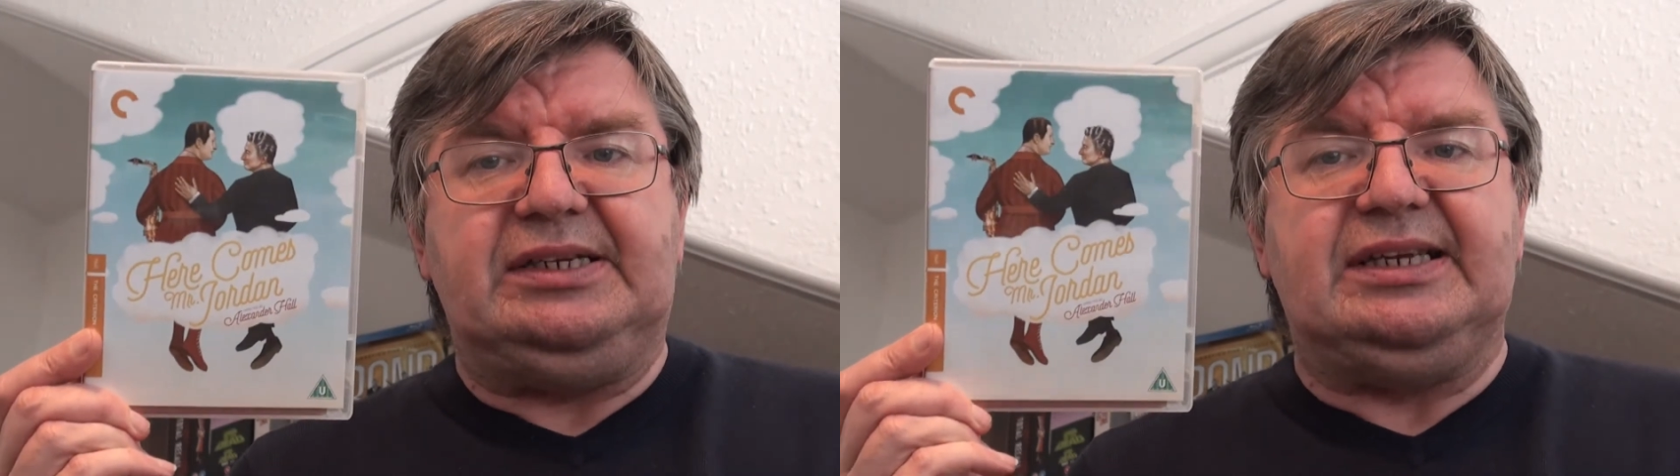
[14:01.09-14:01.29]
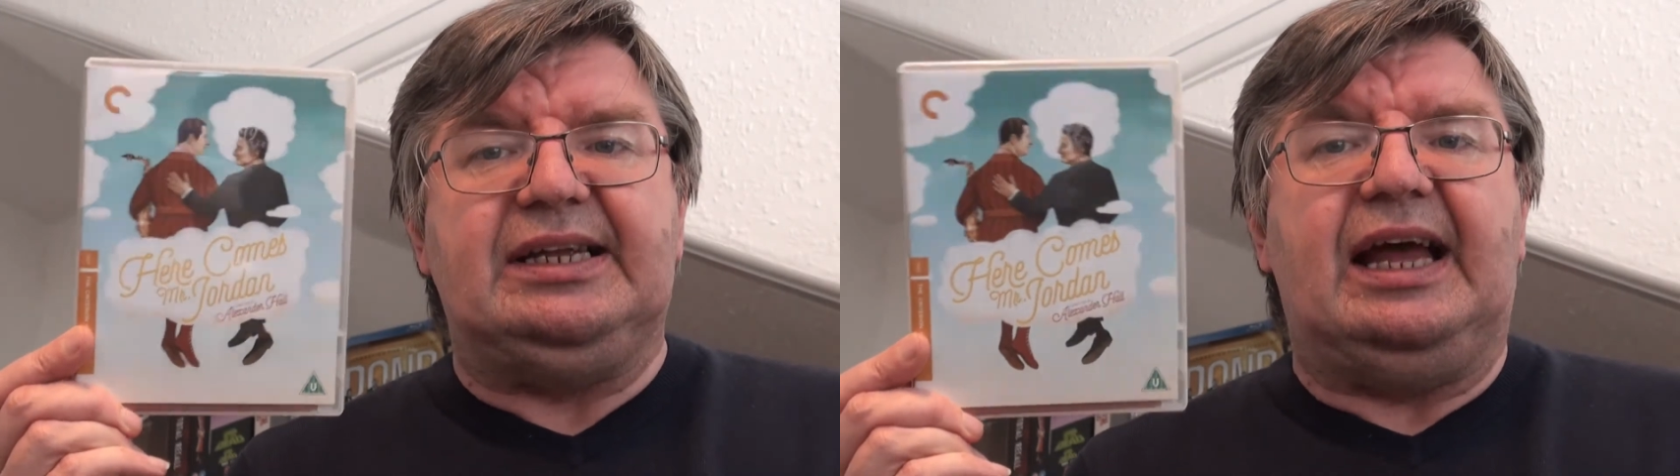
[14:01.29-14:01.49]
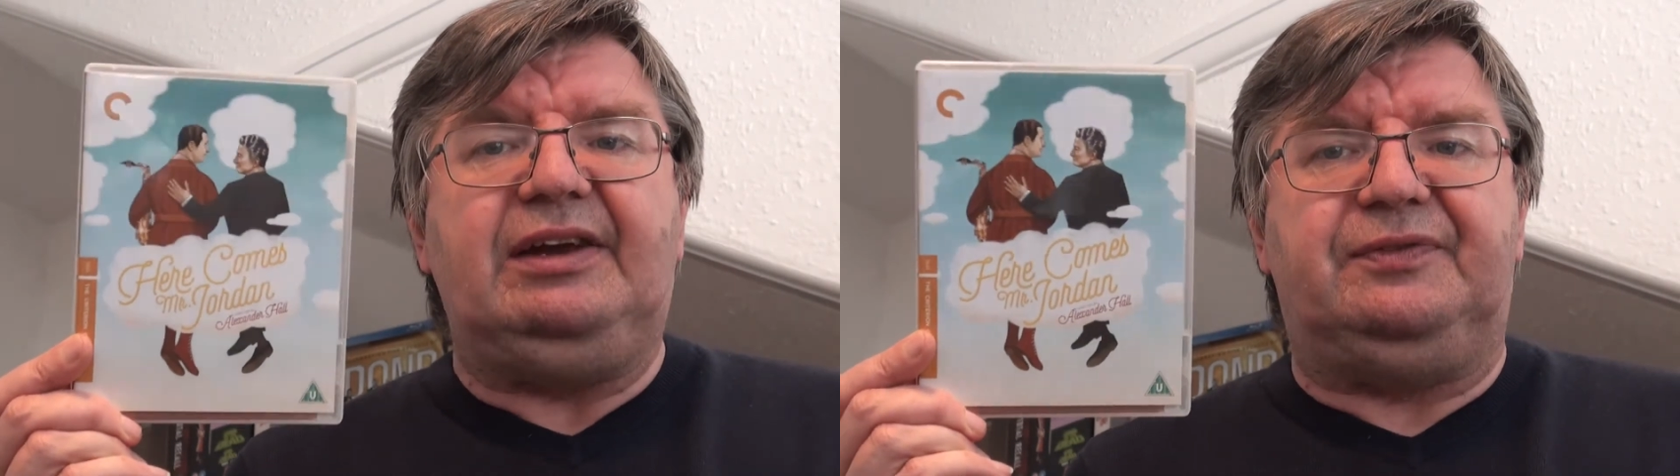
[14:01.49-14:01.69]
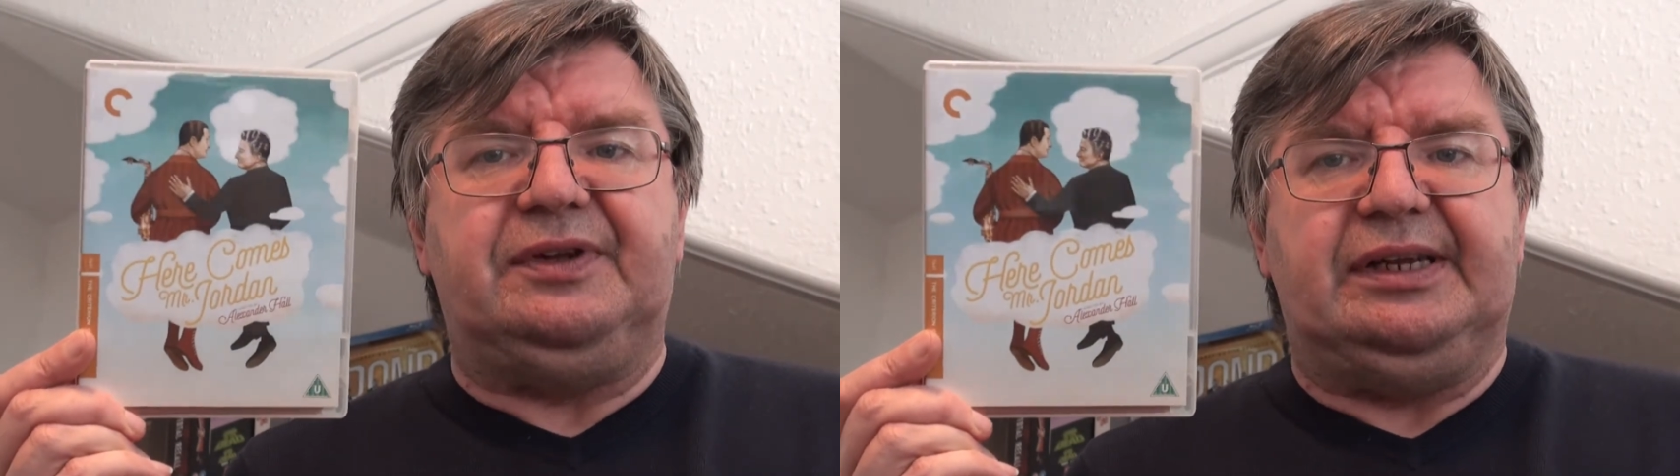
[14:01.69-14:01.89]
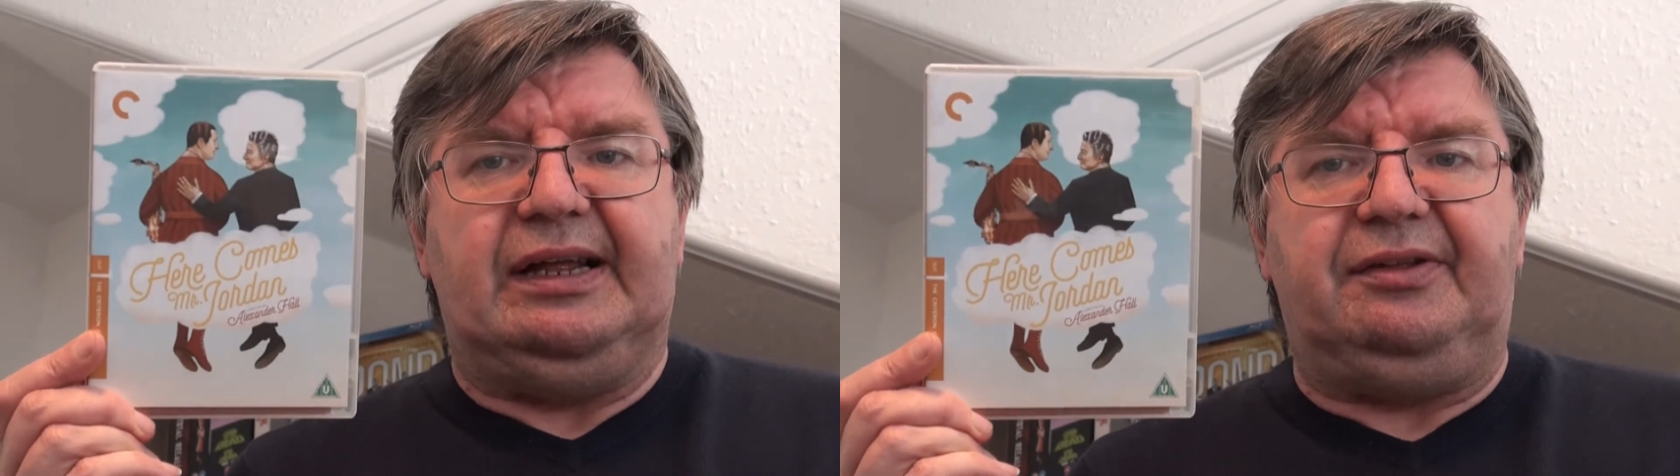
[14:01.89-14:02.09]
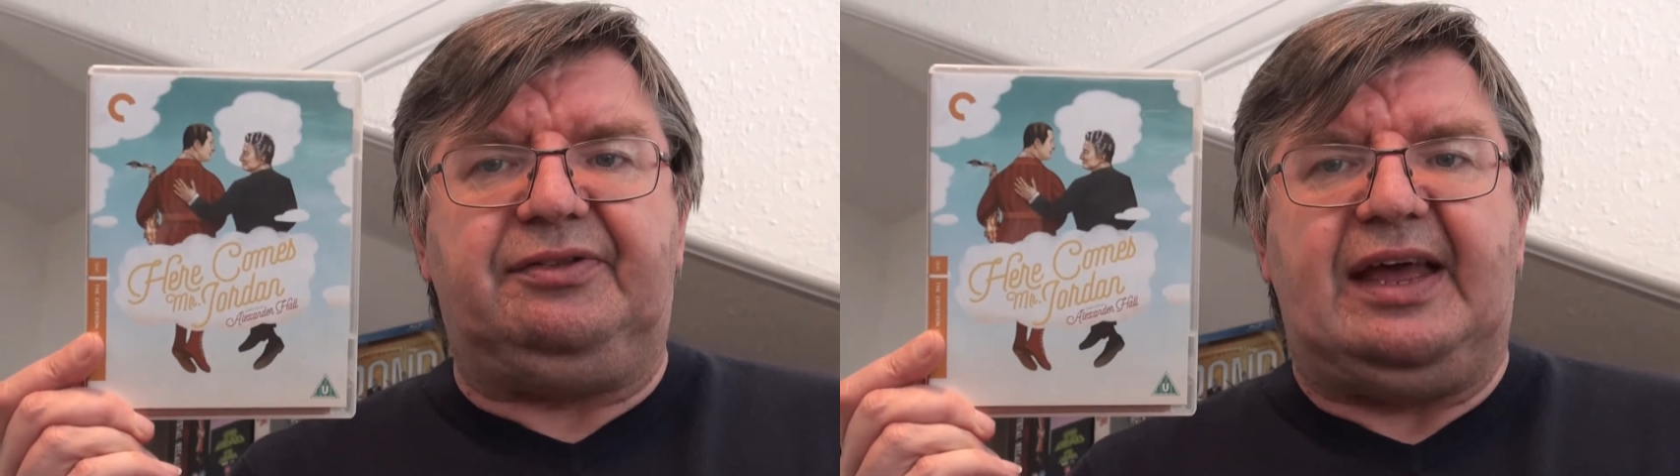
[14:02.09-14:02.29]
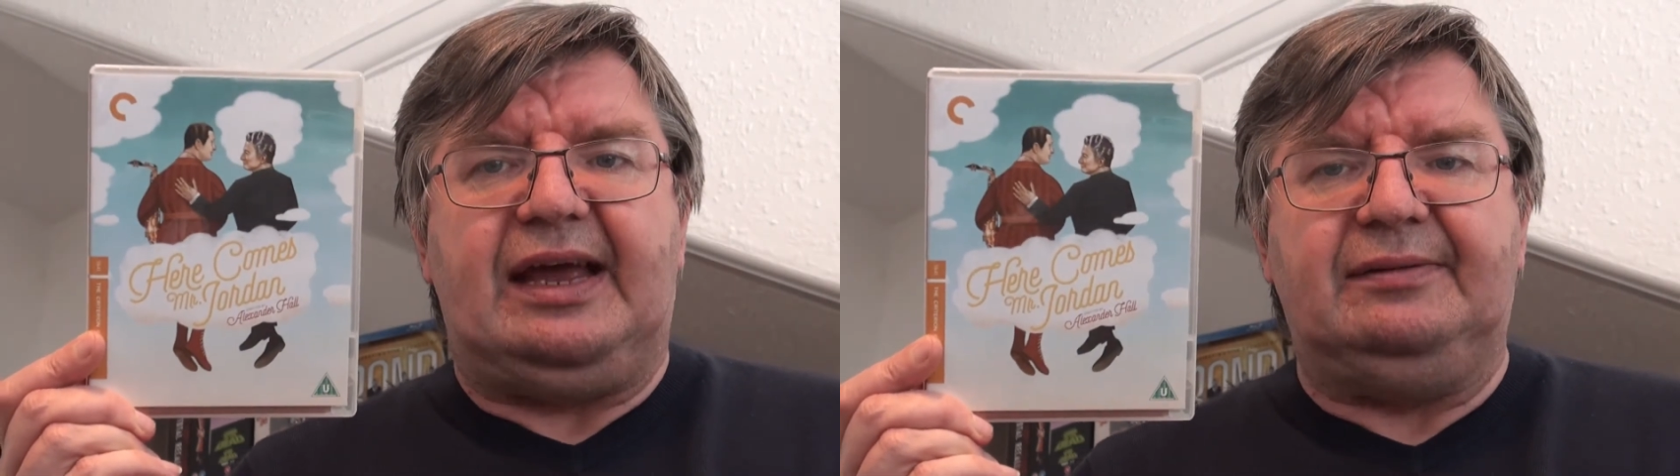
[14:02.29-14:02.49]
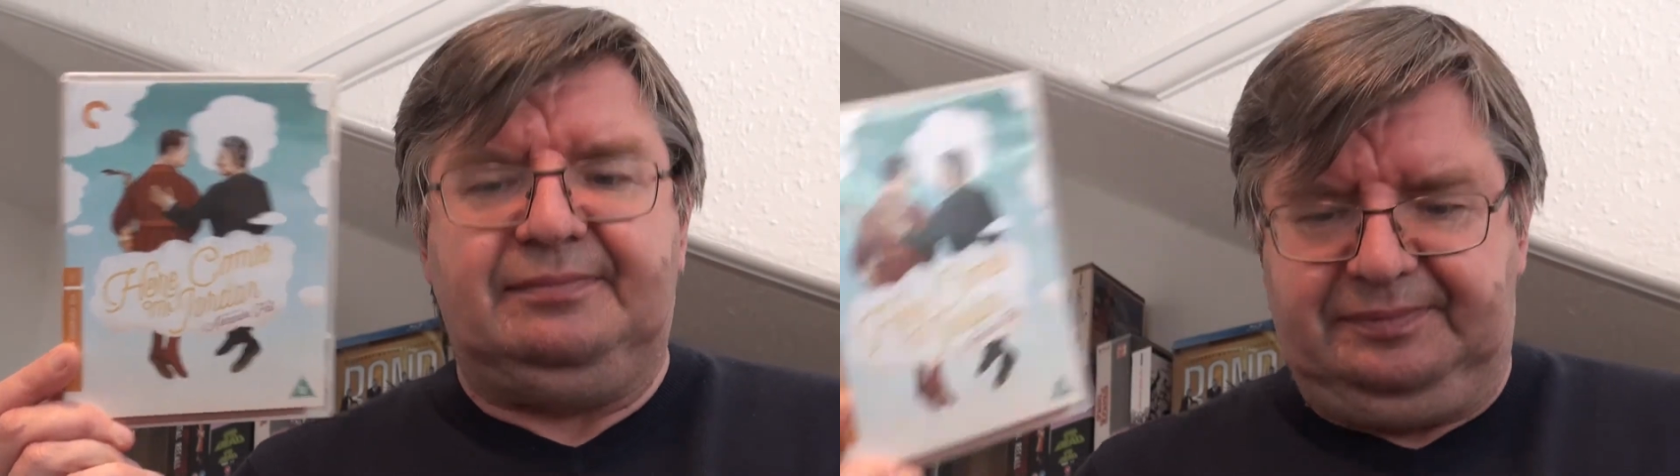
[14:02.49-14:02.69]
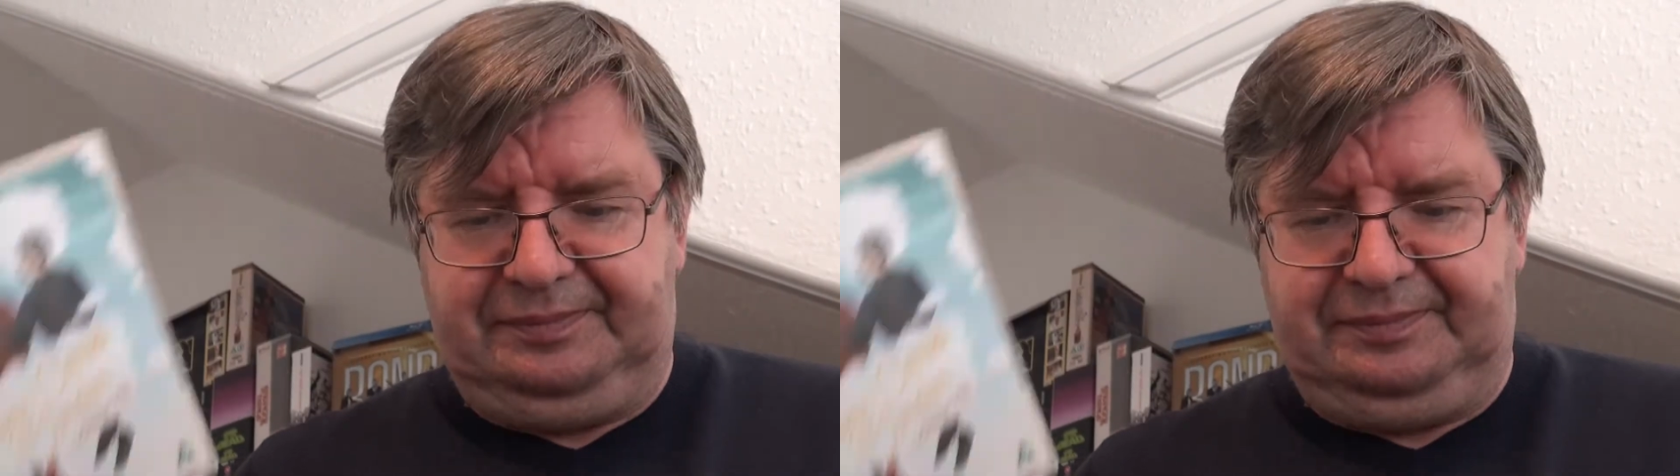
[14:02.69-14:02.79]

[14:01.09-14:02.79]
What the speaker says: Delightful little thing.